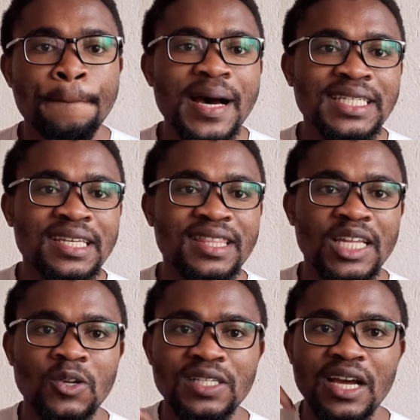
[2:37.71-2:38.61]
but
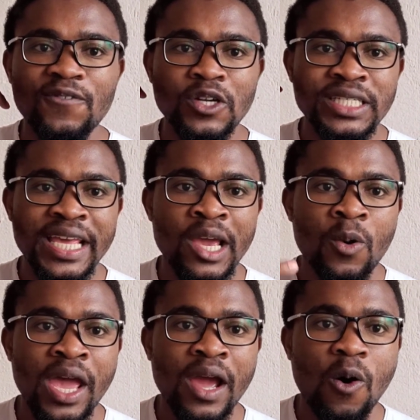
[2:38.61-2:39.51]
they don't have got a
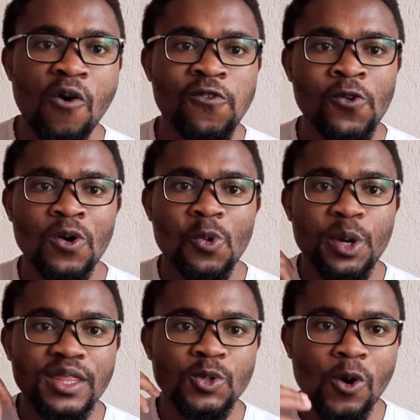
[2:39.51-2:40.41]
way of
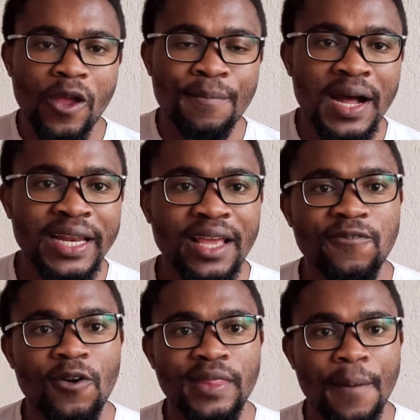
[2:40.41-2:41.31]
withdrawing
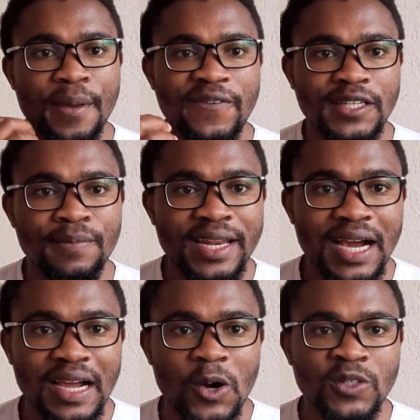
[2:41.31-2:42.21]
money from their perfect money
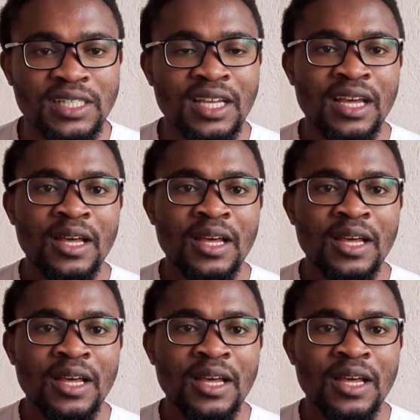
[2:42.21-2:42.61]
account.